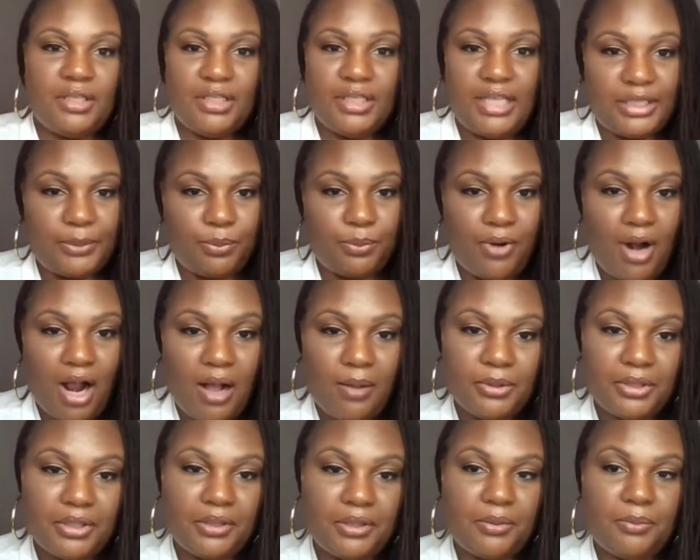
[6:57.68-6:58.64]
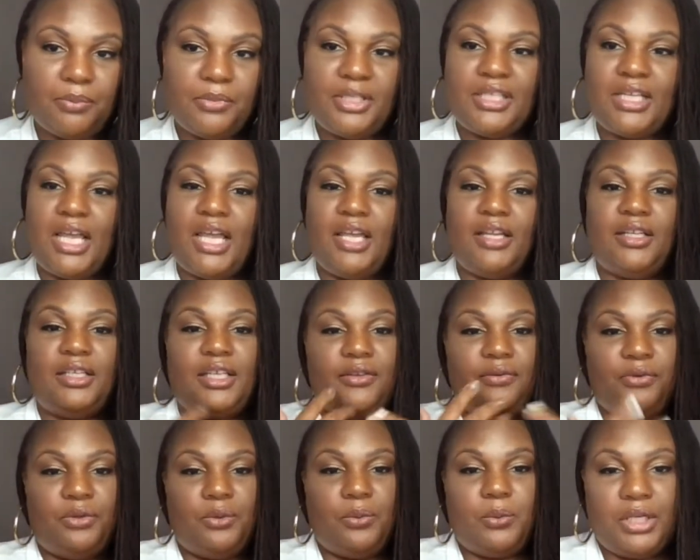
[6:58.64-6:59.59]
less problems, and
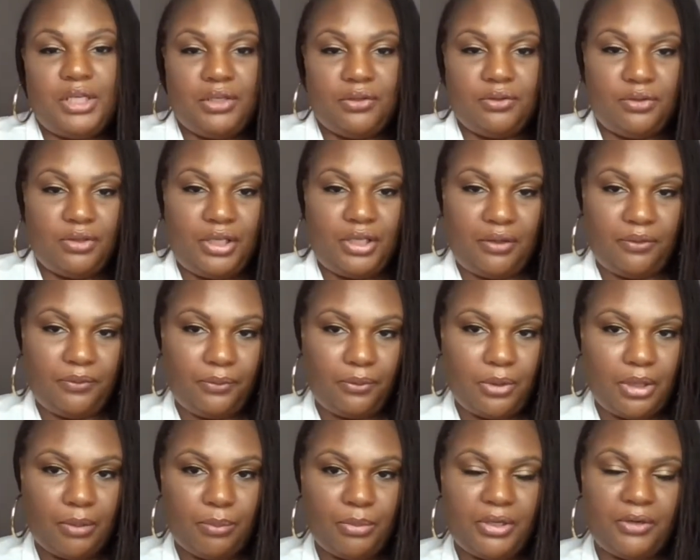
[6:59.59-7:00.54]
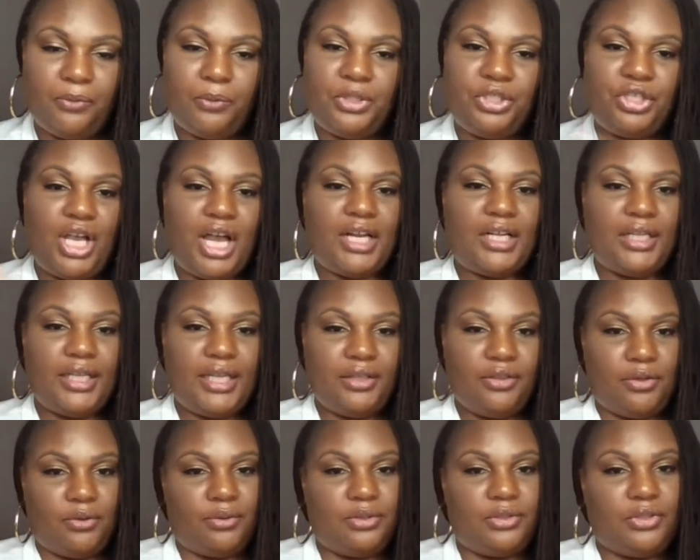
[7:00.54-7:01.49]
give you what you're looking for. But if we try to let
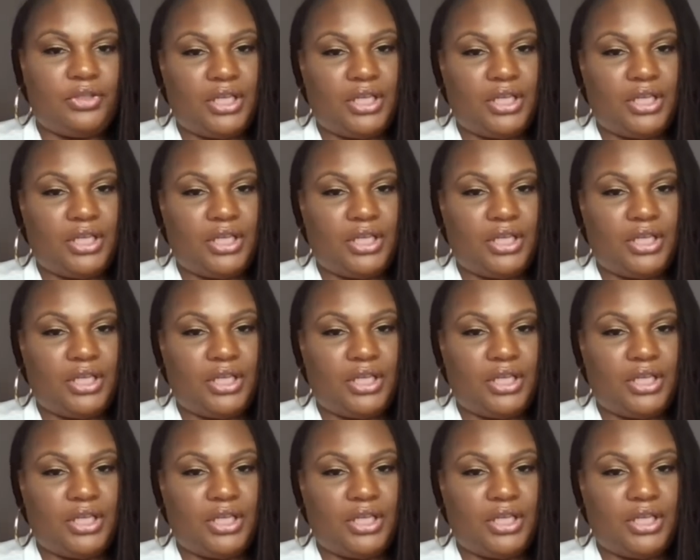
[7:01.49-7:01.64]
those